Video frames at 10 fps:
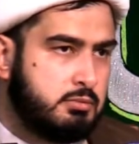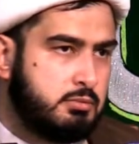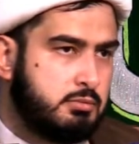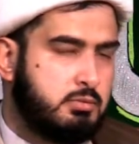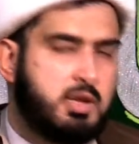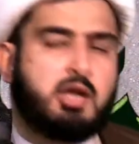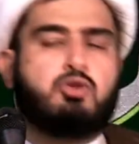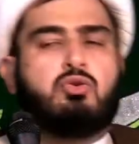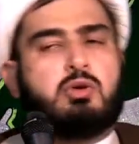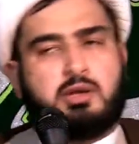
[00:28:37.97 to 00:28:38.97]
They
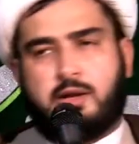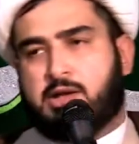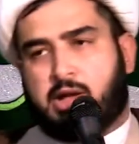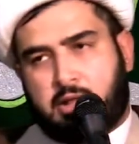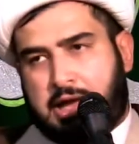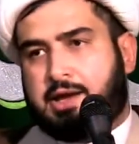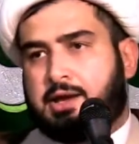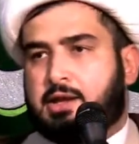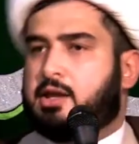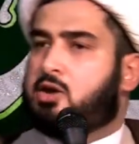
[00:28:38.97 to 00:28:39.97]
do it. They like
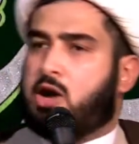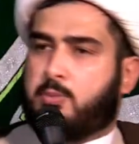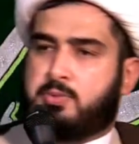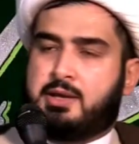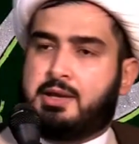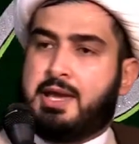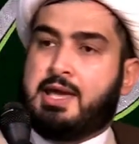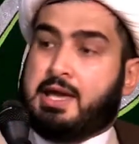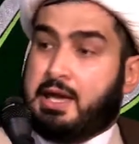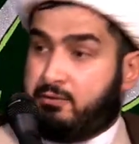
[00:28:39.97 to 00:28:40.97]
it. They copy it.
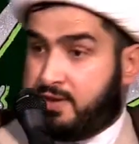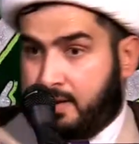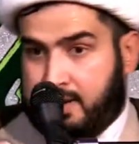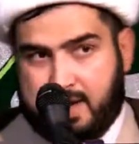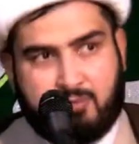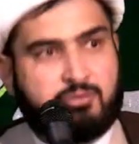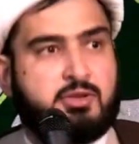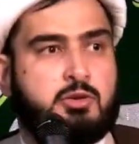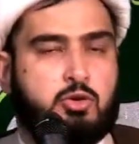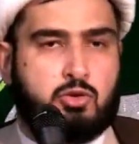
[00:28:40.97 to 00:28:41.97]
If they left,
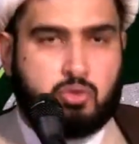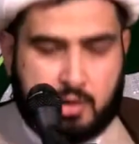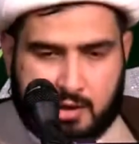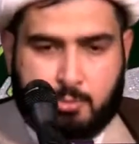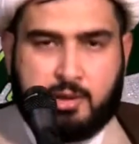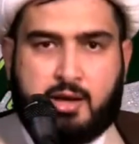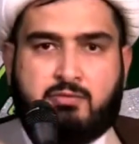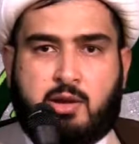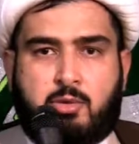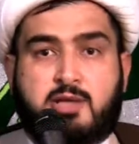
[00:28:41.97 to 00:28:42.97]
you're doing in the middle of
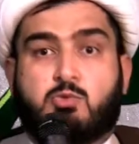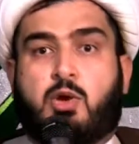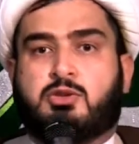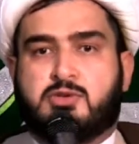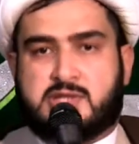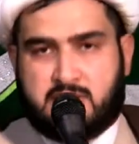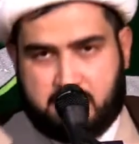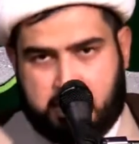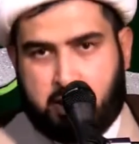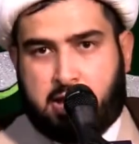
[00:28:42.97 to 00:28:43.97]
namaz 1 to 7.
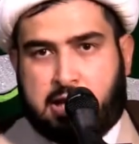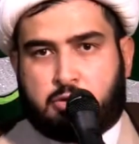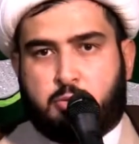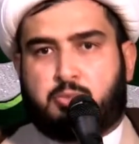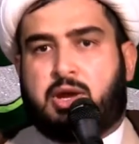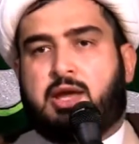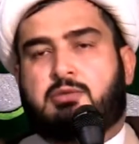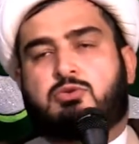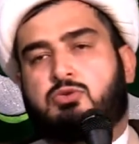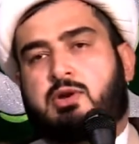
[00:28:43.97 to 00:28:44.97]
They like to pray
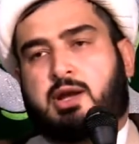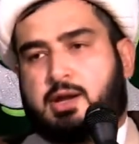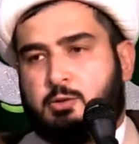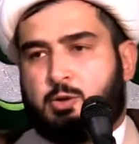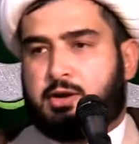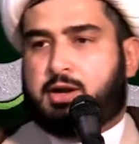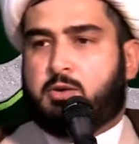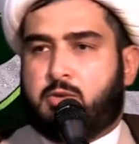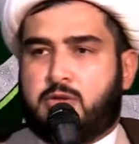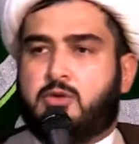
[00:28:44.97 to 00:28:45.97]
2 rakat, 1 rakat
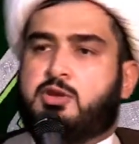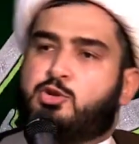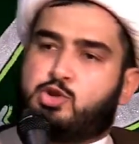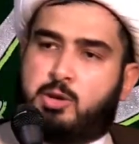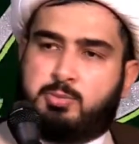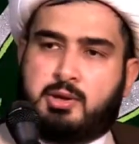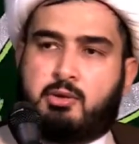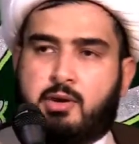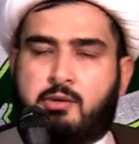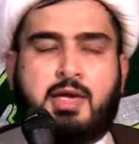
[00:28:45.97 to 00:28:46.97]
with you. They're jumping
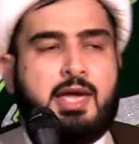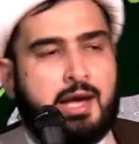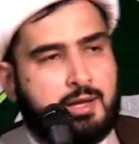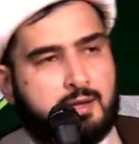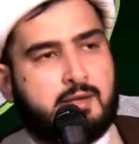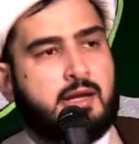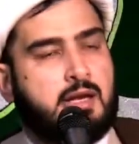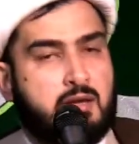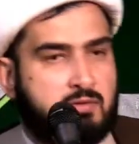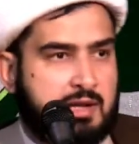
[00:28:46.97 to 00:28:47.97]
around and then they
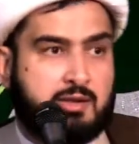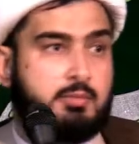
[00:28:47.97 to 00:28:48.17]
leave. Let them.